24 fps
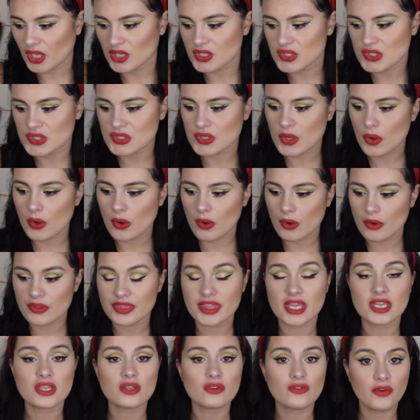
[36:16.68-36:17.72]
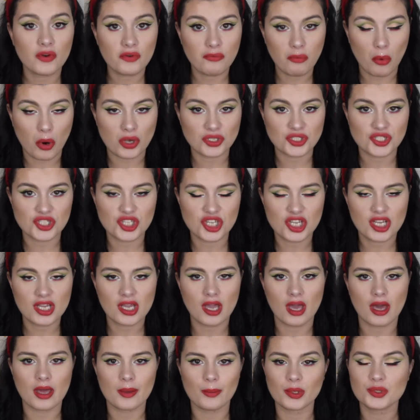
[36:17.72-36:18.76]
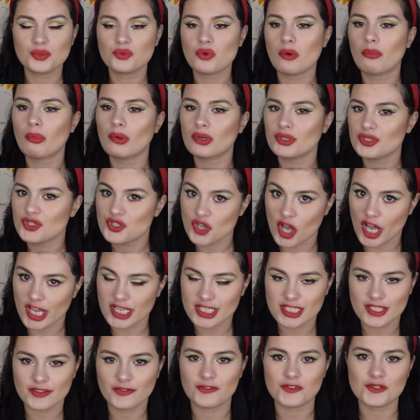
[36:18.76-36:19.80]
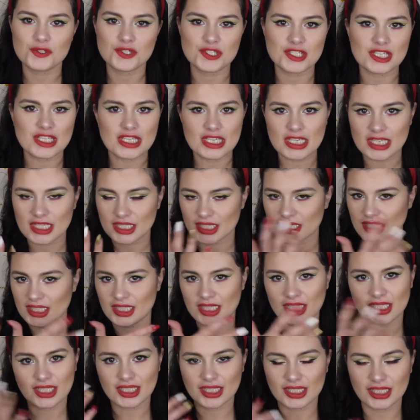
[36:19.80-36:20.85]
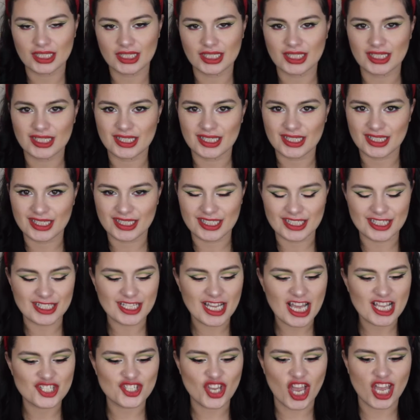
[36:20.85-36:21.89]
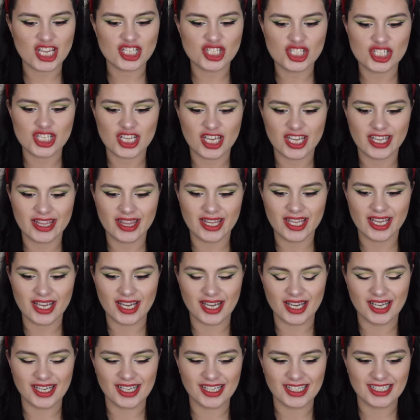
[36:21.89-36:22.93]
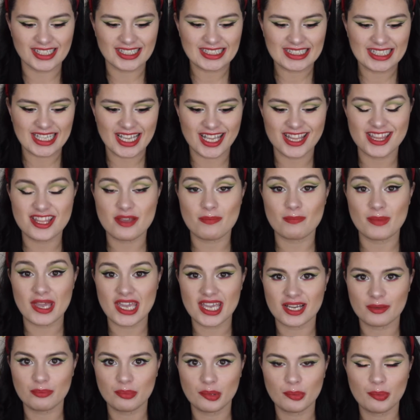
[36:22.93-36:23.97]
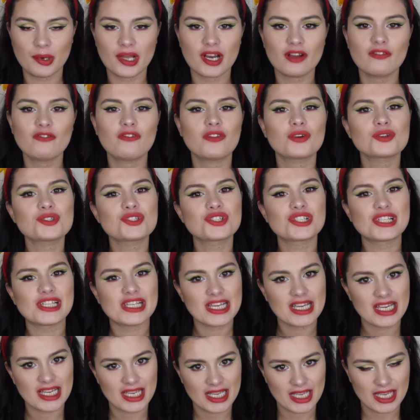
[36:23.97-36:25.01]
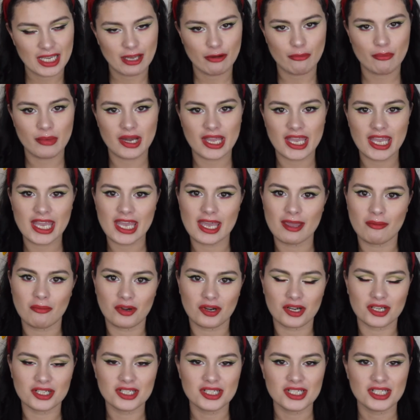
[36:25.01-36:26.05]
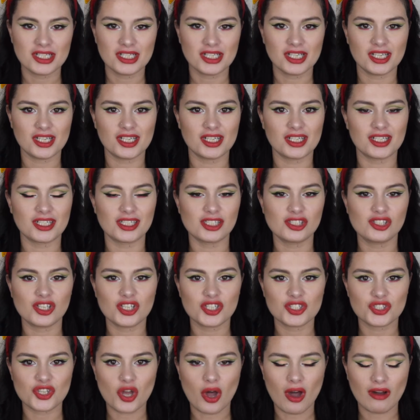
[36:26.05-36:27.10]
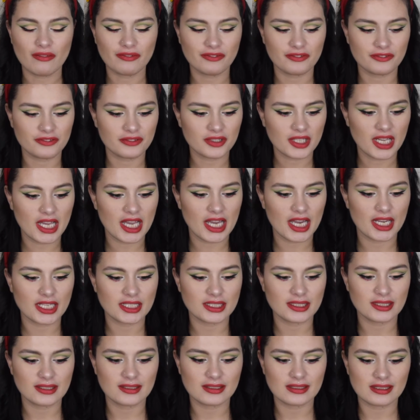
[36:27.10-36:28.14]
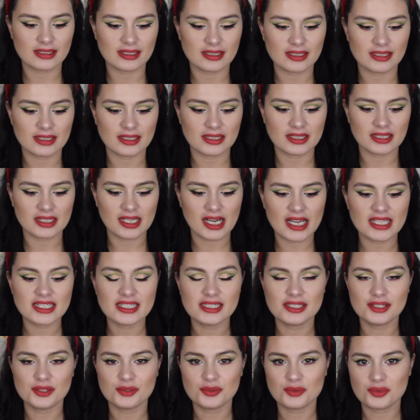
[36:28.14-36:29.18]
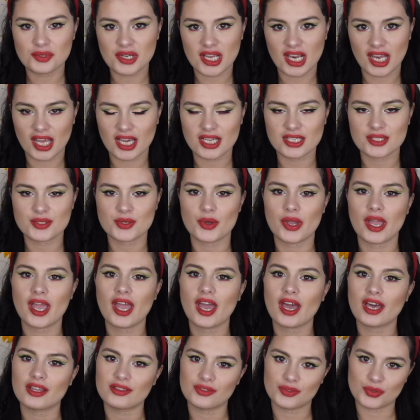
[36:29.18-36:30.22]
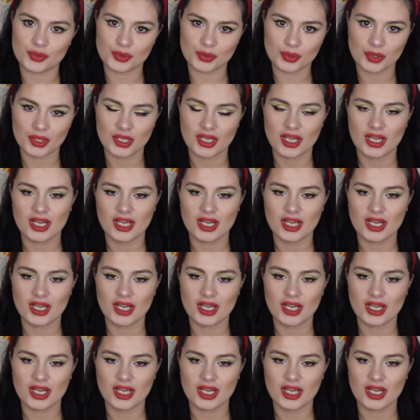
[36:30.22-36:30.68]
So thank you for watching. I want to apologize if you see a changing in the makeup, but unfortunately my camera turned off and I didn't realize, so I had to